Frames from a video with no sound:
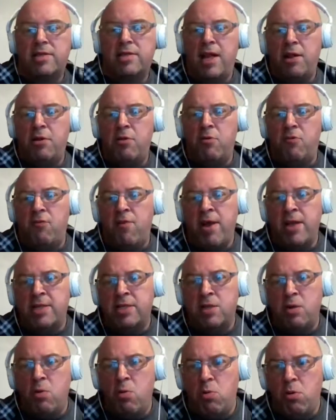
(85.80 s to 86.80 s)
tell your
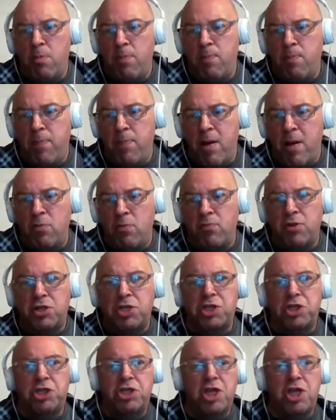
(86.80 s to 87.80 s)
friends all about the
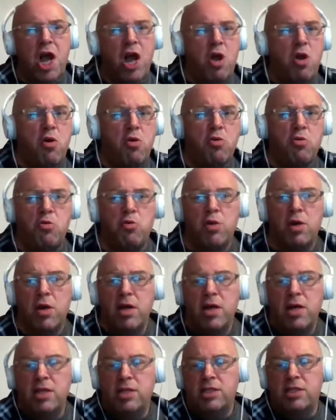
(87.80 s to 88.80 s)
show
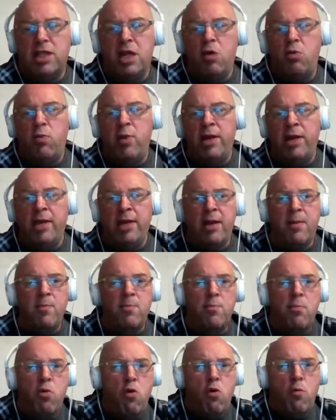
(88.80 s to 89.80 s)
so we can get
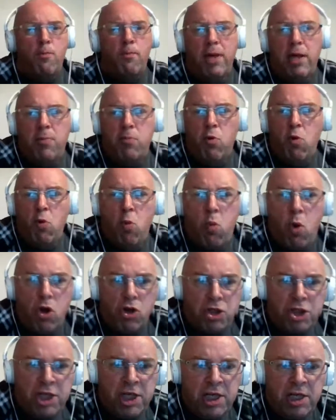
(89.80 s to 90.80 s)
more people
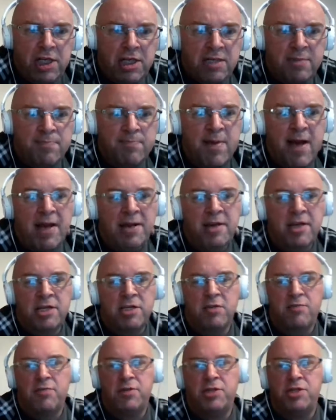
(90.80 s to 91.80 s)
watching this madness
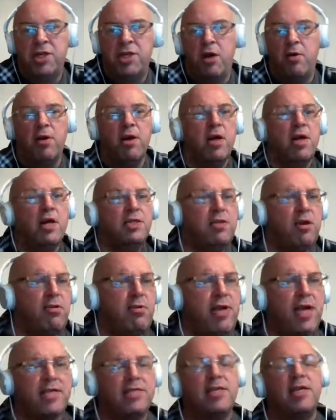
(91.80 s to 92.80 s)
of a show. So
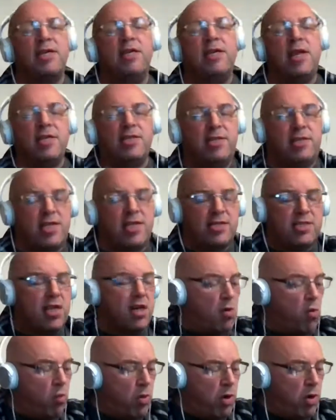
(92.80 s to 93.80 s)
yes,
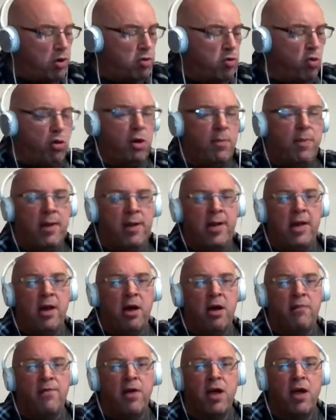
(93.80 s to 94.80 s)
we're talking about King
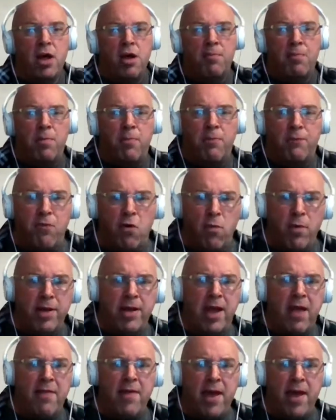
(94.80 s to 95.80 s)
Arthur. But before we
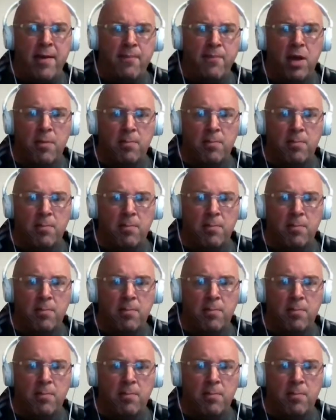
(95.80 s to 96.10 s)
get there,